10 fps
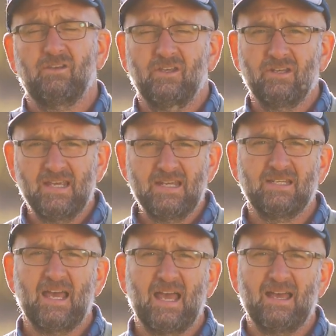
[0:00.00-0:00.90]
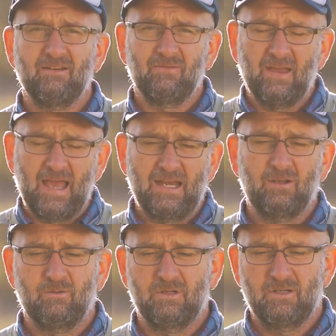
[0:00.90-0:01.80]
You need to have
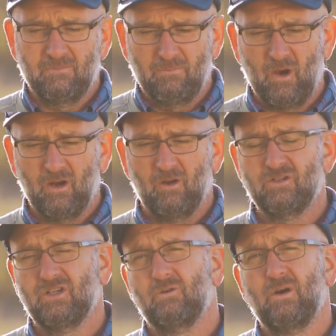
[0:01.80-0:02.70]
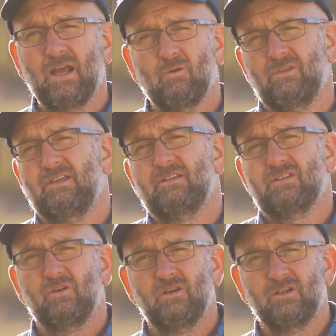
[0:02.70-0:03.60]
adequate biological health in your
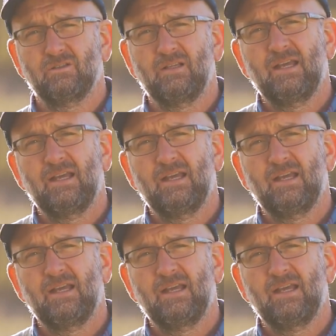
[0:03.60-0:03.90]
soil.